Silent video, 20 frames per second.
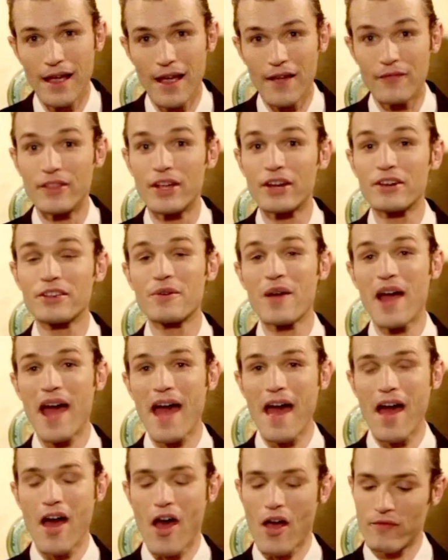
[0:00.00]
And there you
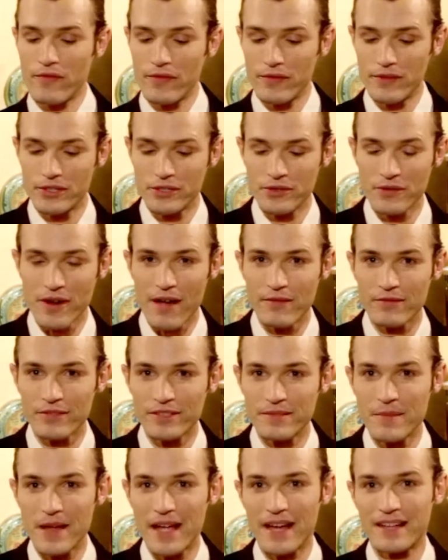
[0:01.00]
have the
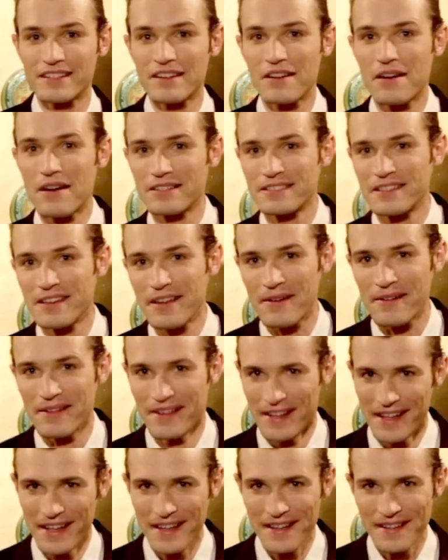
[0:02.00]
Traveling Man cocktail.
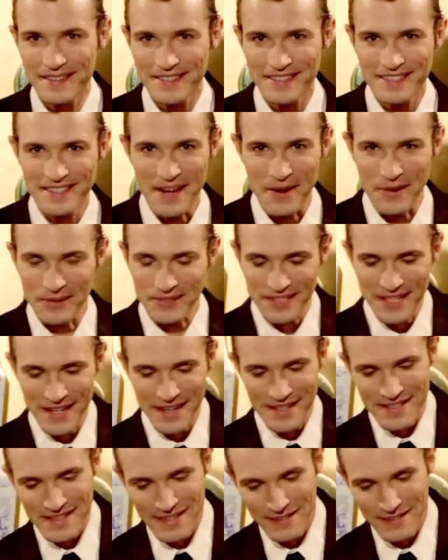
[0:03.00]
See how it tastes.